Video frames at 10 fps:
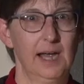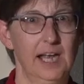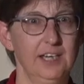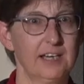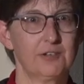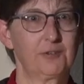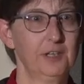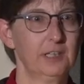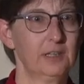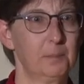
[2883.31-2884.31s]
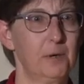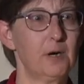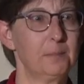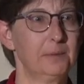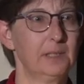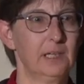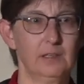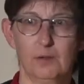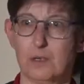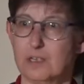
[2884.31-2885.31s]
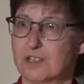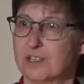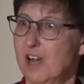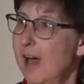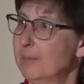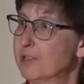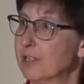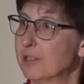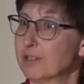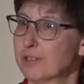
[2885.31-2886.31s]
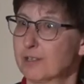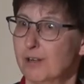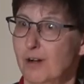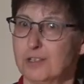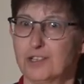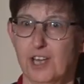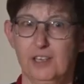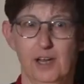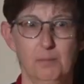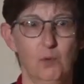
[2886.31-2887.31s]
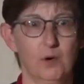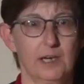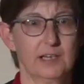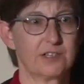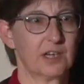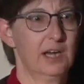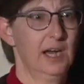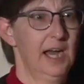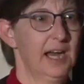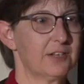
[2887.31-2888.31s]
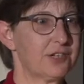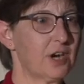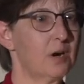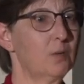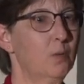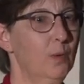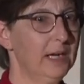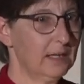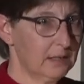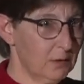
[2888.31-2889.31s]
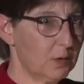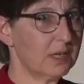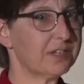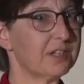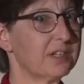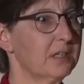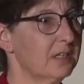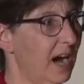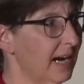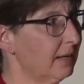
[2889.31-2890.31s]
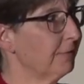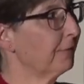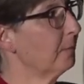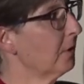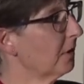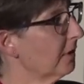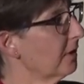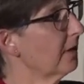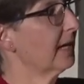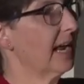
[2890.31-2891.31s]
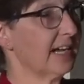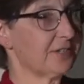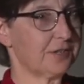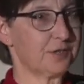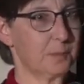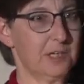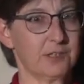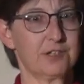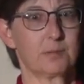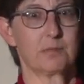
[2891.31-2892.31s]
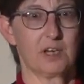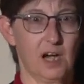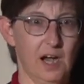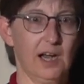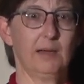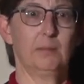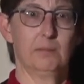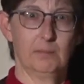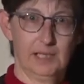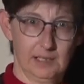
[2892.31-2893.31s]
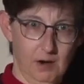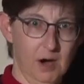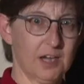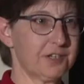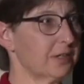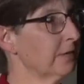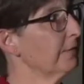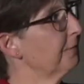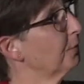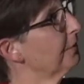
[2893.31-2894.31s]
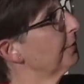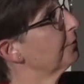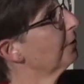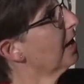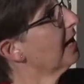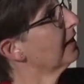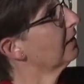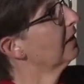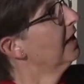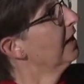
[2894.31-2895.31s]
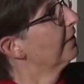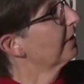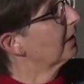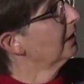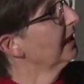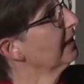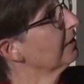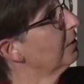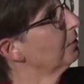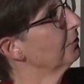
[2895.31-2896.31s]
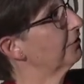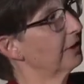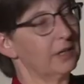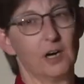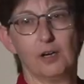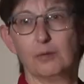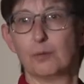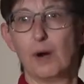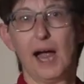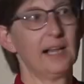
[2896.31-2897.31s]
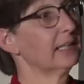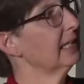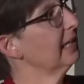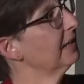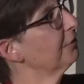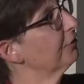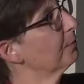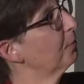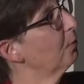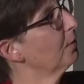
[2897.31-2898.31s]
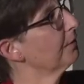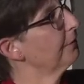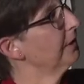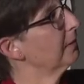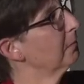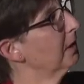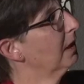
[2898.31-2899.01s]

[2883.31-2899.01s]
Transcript: And yet he's filling the pulpit in Norris's absence on Sunday mornings. And so when Norris is indicted for murder and has to spend some time in Austin for the trial, the Klan holds their own rally in support of him.